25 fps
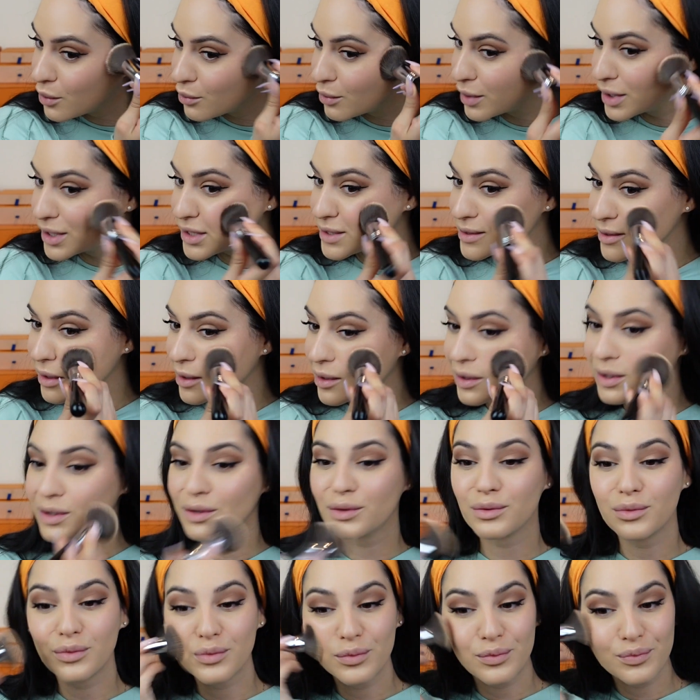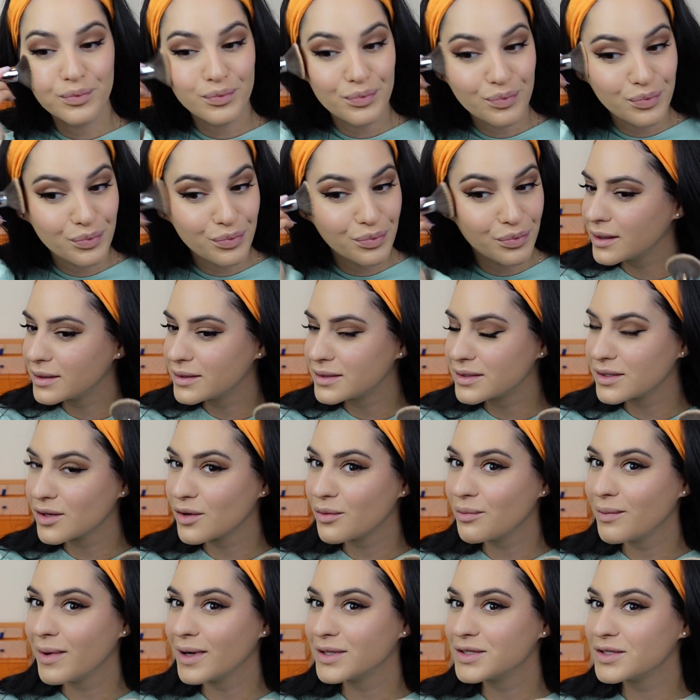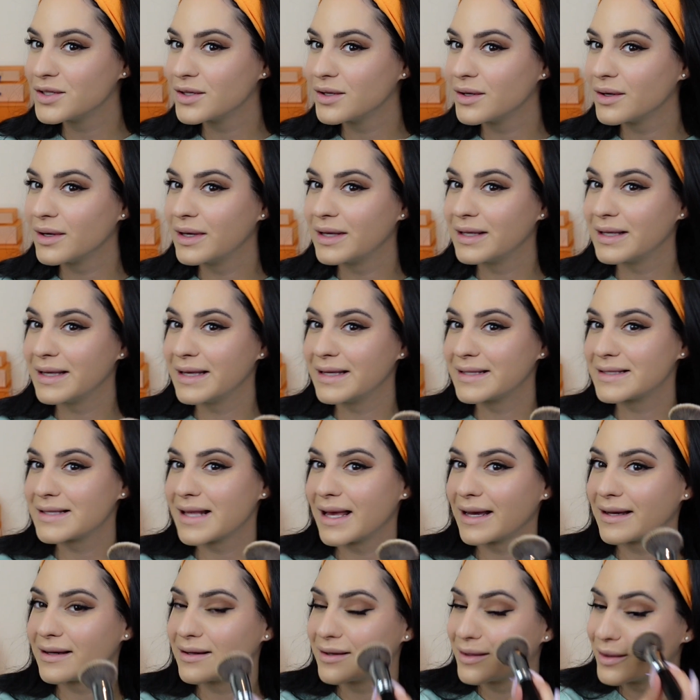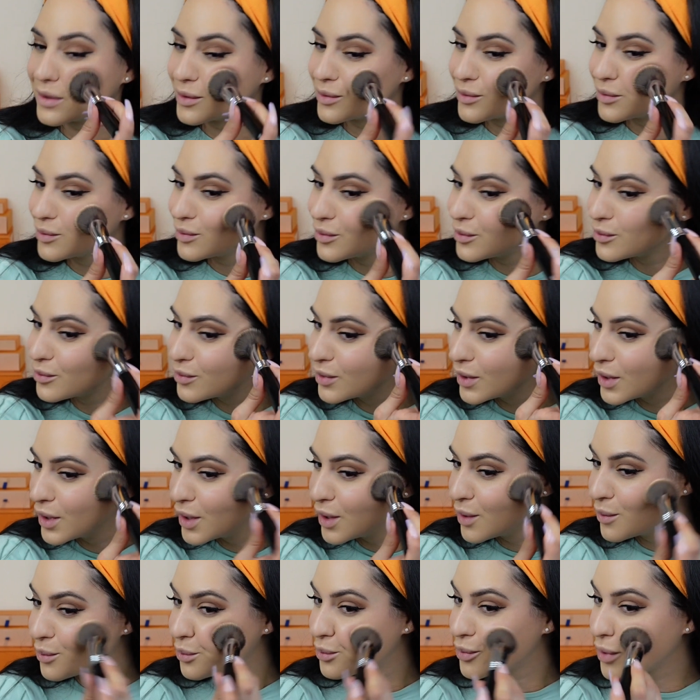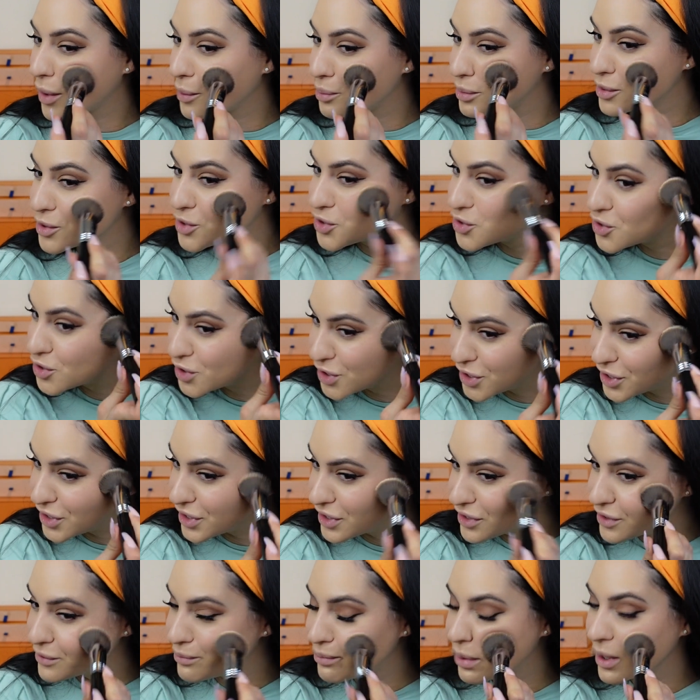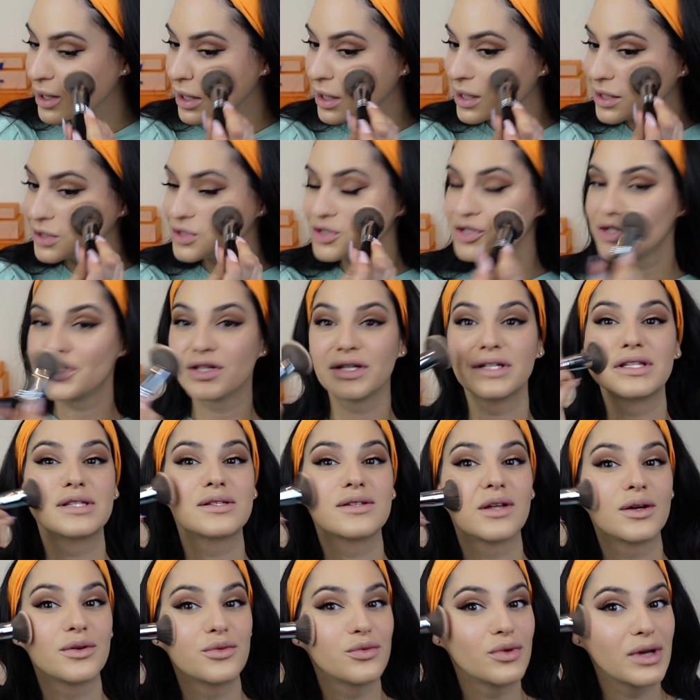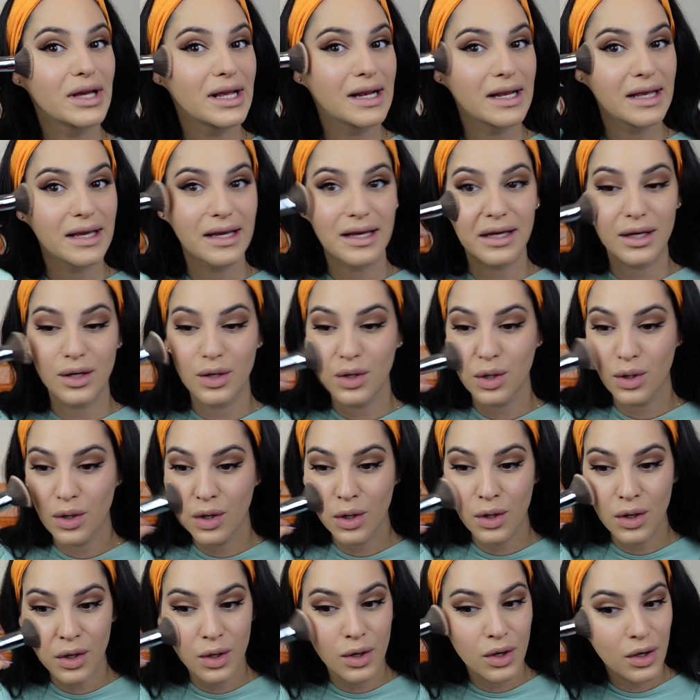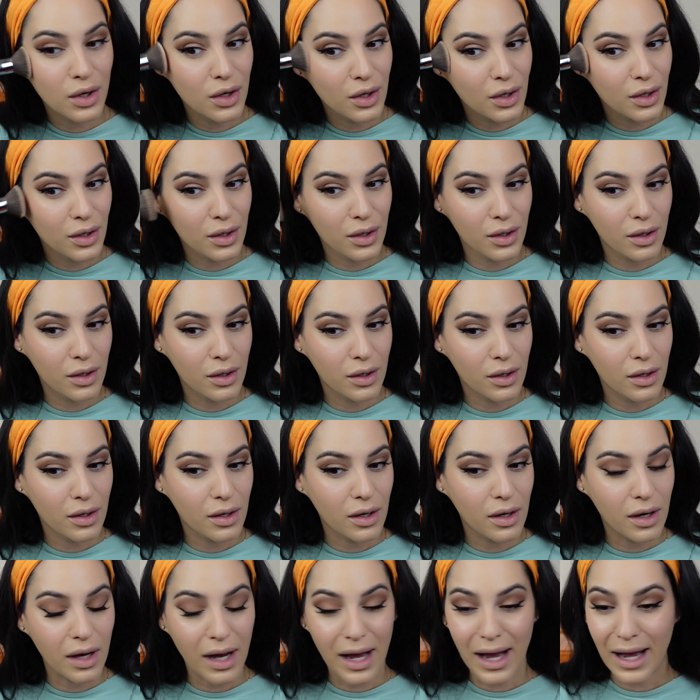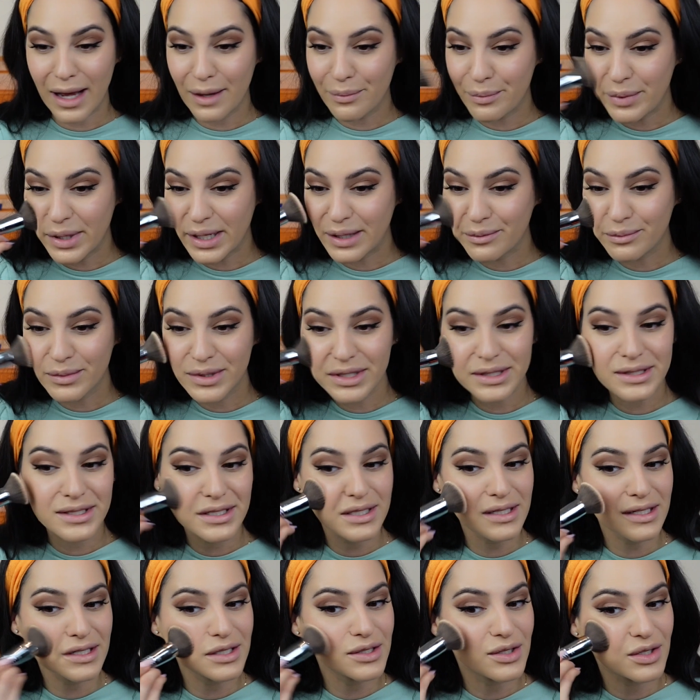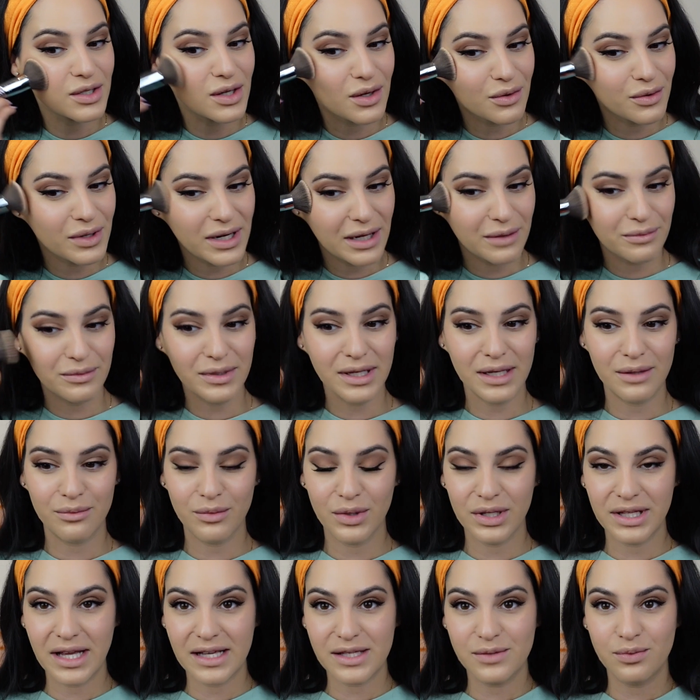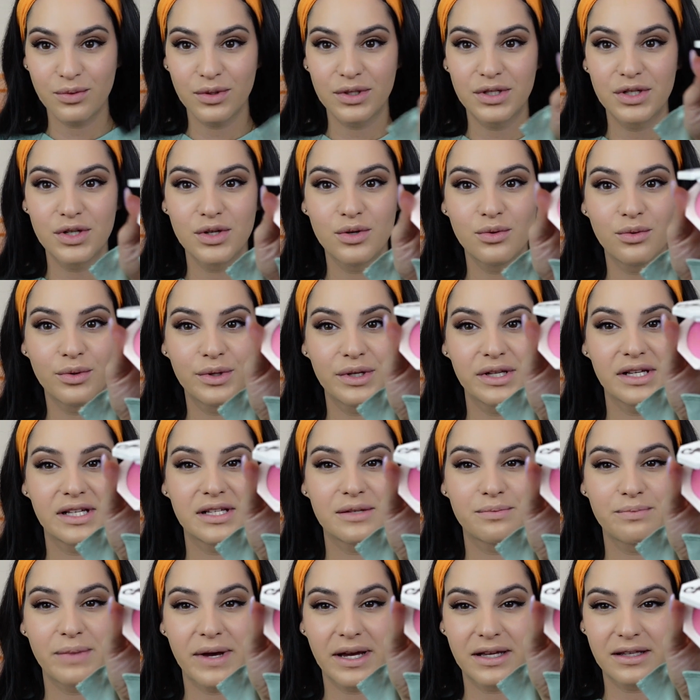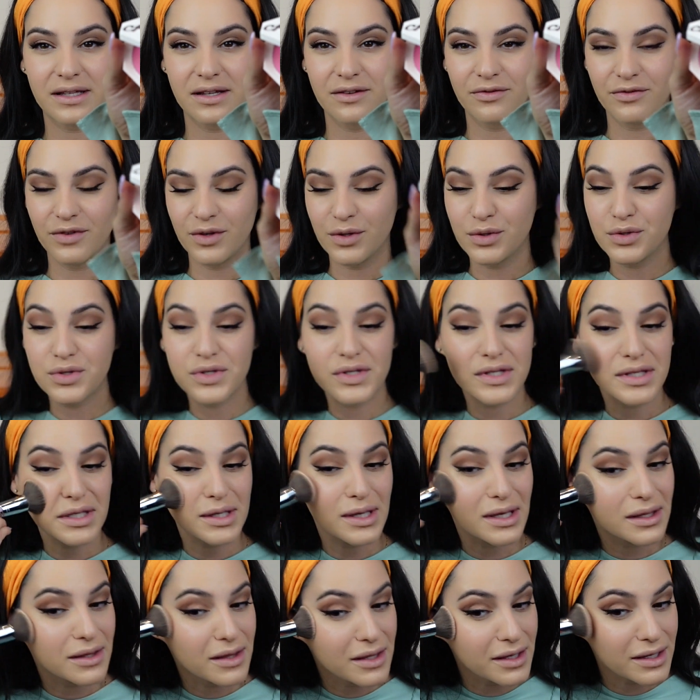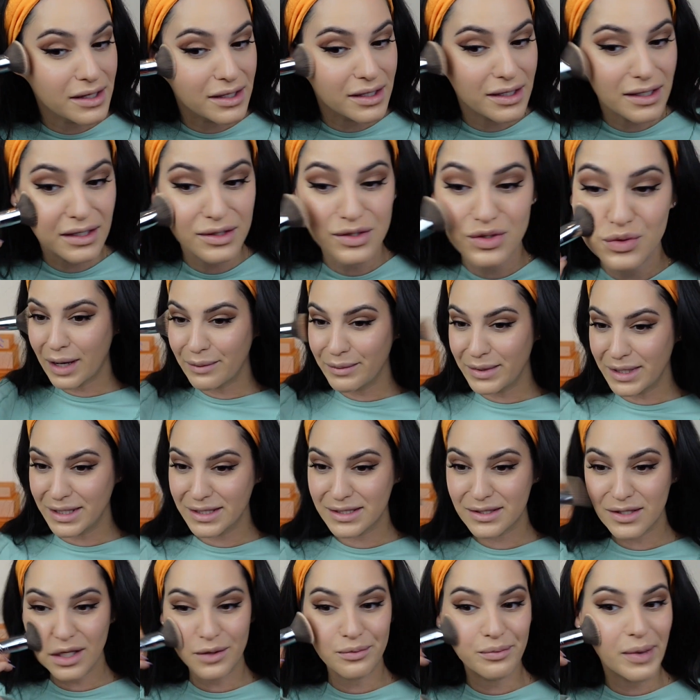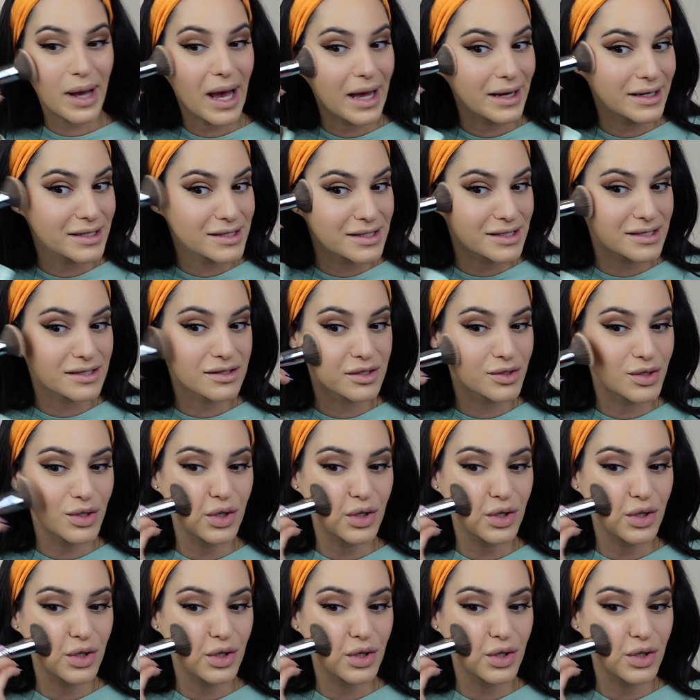but it's not. It's so much, it's like a proper sheer blush. It's not really high pigmented, you know what I mean? But that's what you would expect if you see this. I mean, it's not bad, it's still